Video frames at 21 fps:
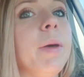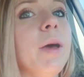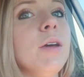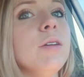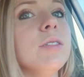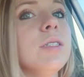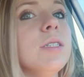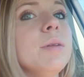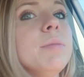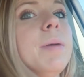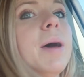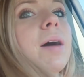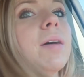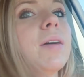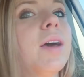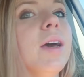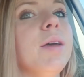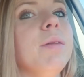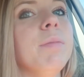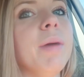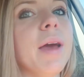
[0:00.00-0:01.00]
post
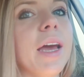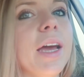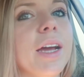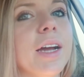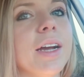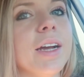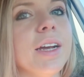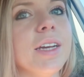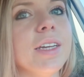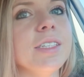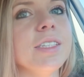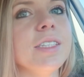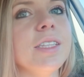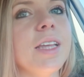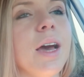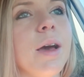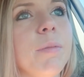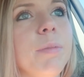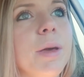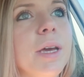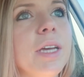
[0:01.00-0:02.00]
about cutting my hair, because
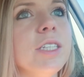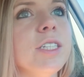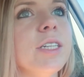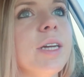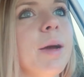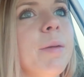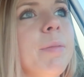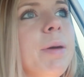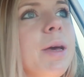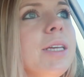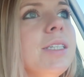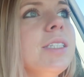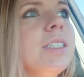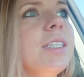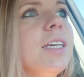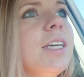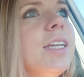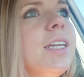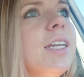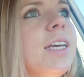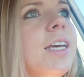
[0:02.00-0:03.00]
that picture I
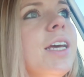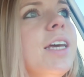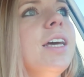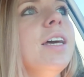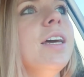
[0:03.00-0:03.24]
posted,